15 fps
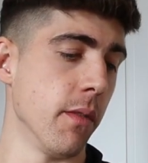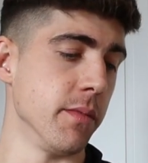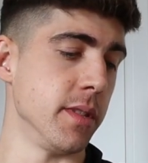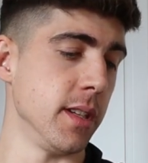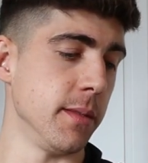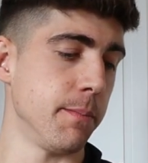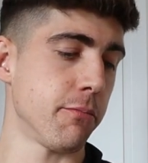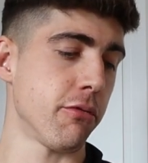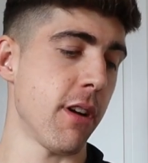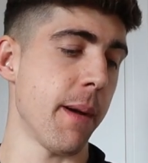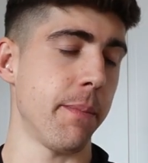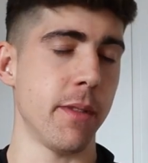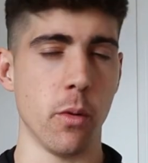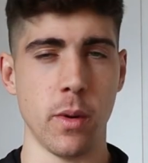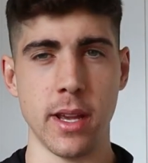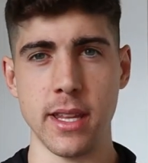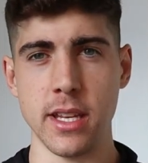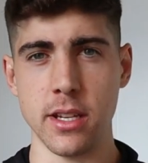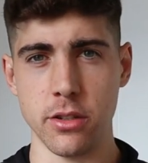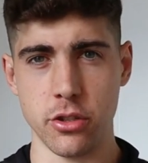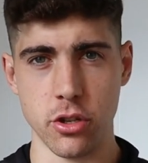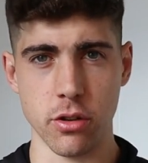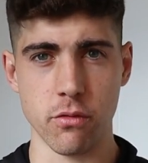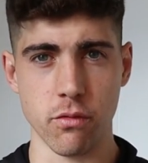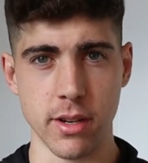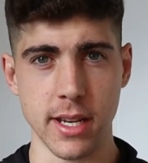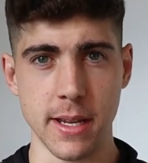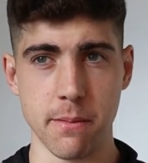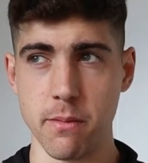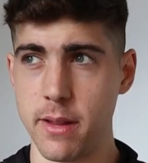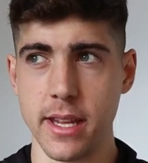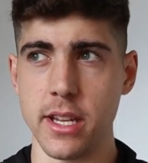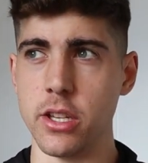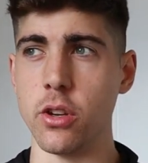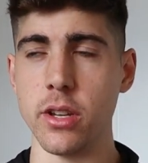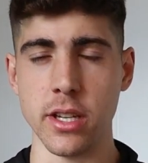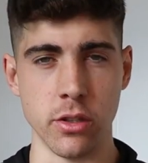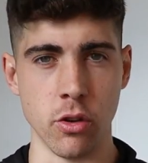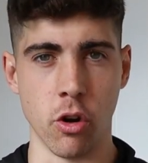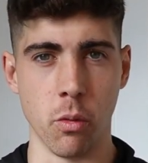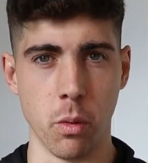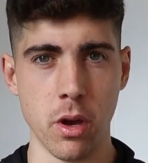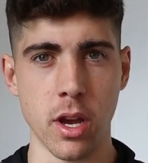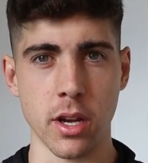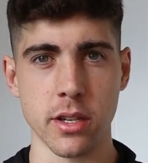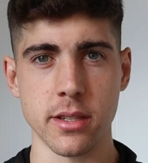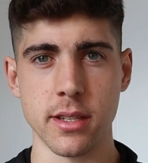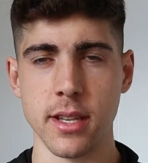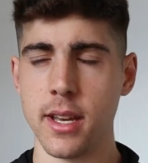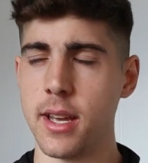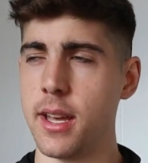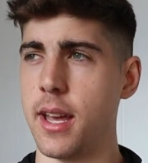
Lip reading: Obviously, prep the way that you should really, that you know works,